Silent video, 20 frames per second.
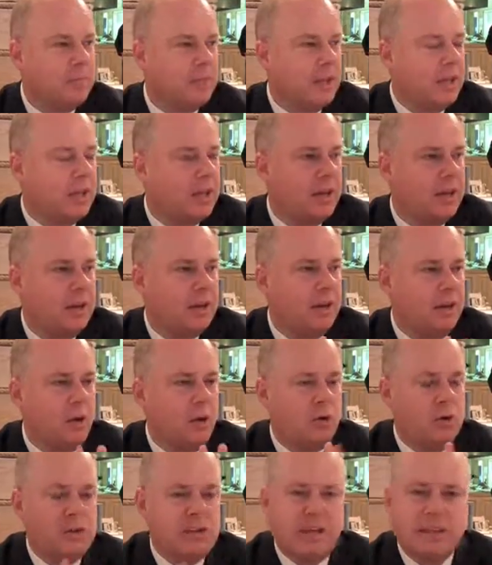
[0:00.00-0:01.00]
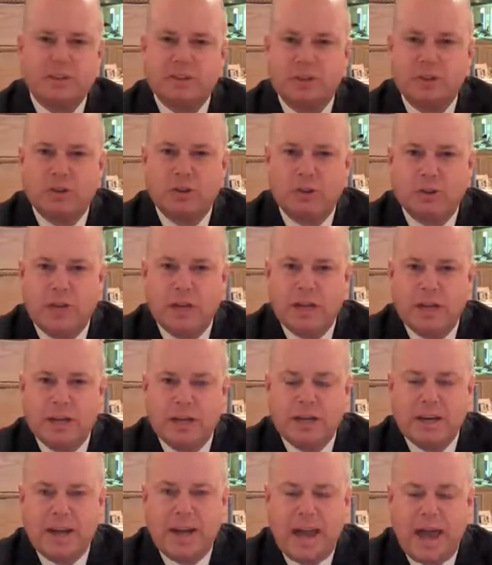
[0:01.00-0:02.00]
in Odessa,
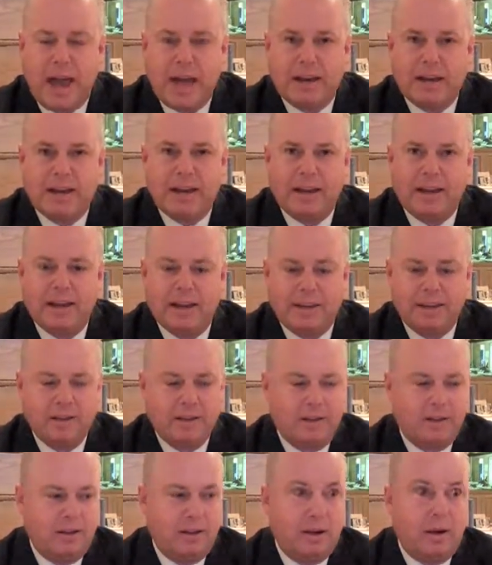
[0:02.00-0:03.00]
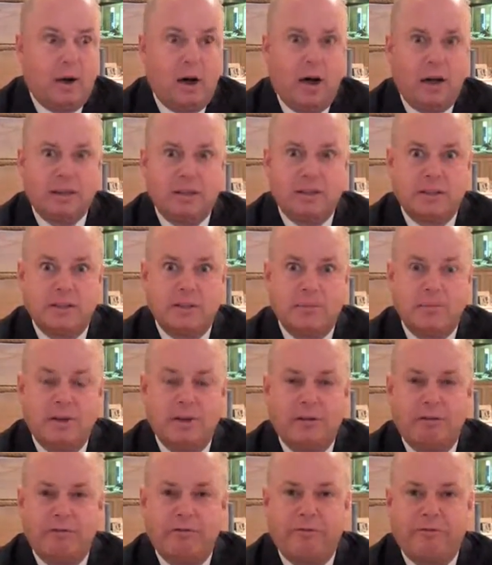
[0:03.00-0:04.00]
Ukraine at a awesome
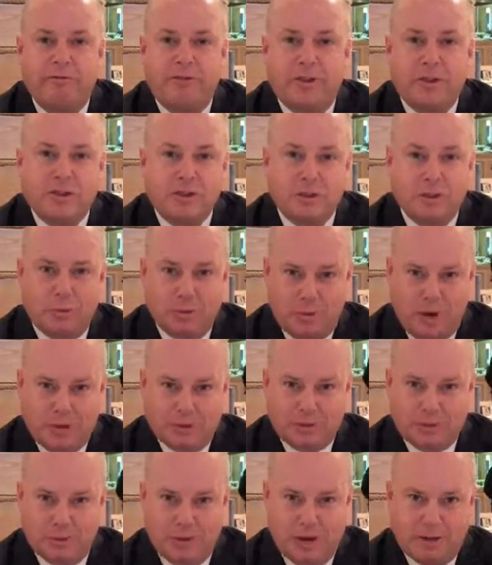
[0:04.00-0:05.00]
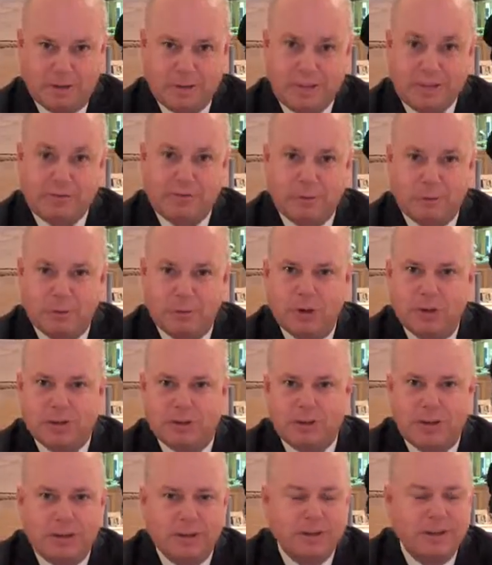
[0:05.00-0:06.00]
fish restaurant, seafood
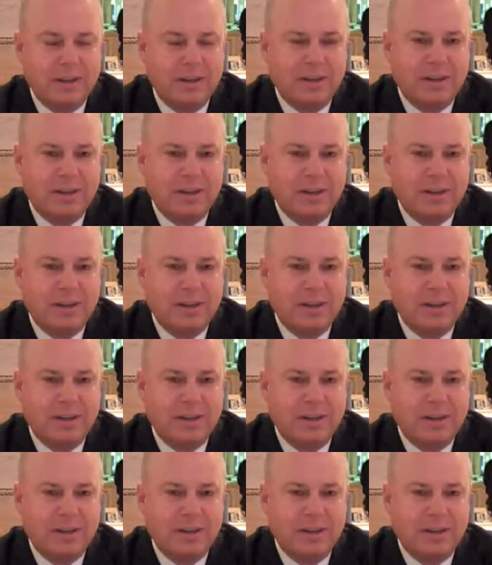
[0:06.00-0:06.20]
restaurant.